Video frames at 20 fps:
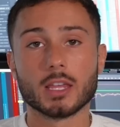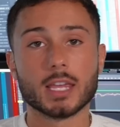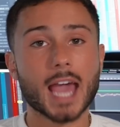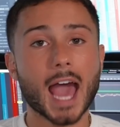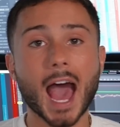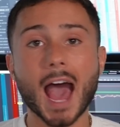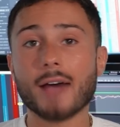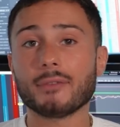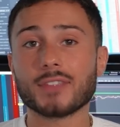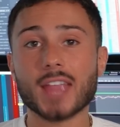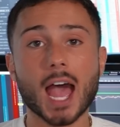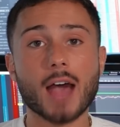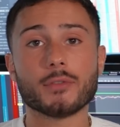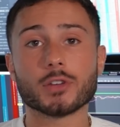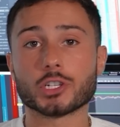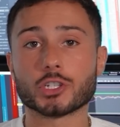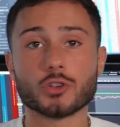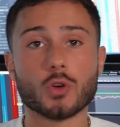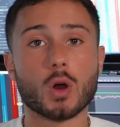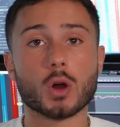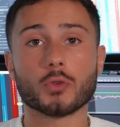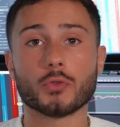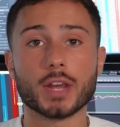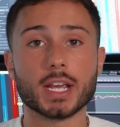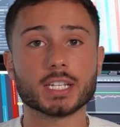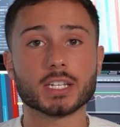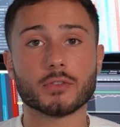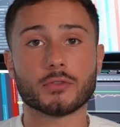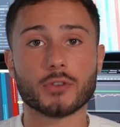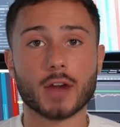You have to have a strong
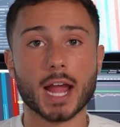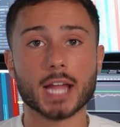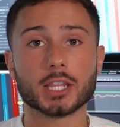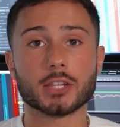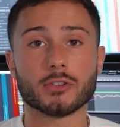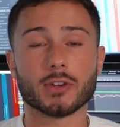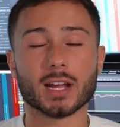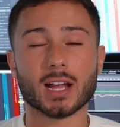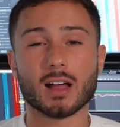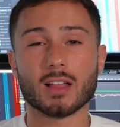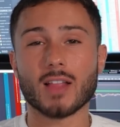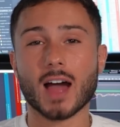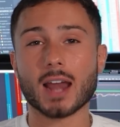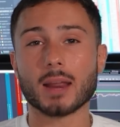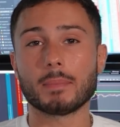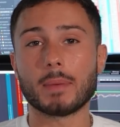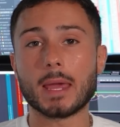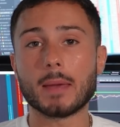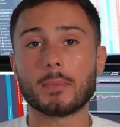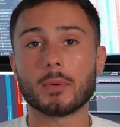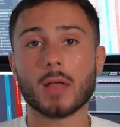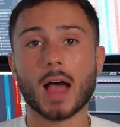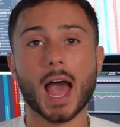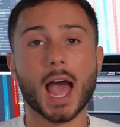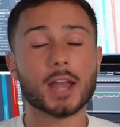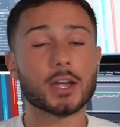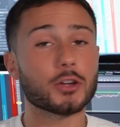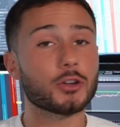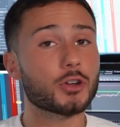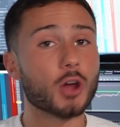reason for entering. A lot of people
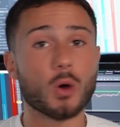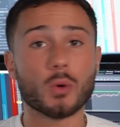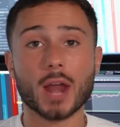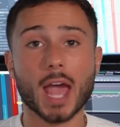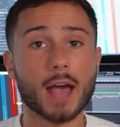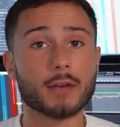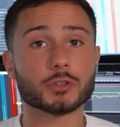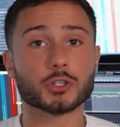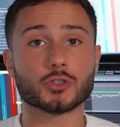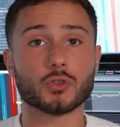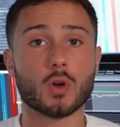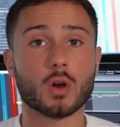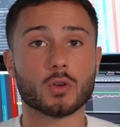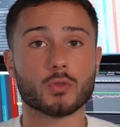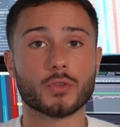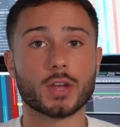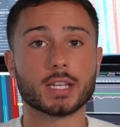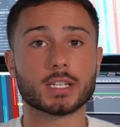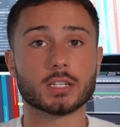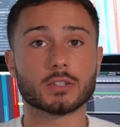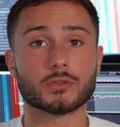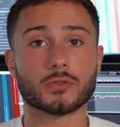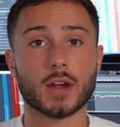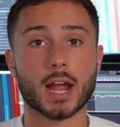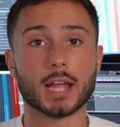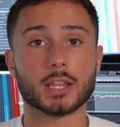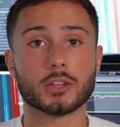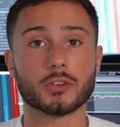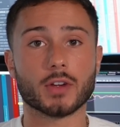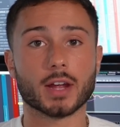ha don't have strong reasons for
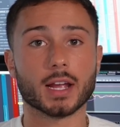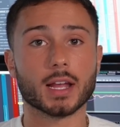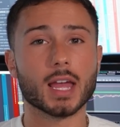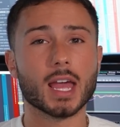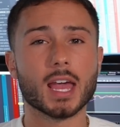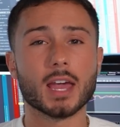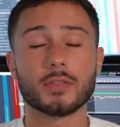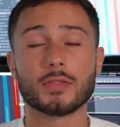entering.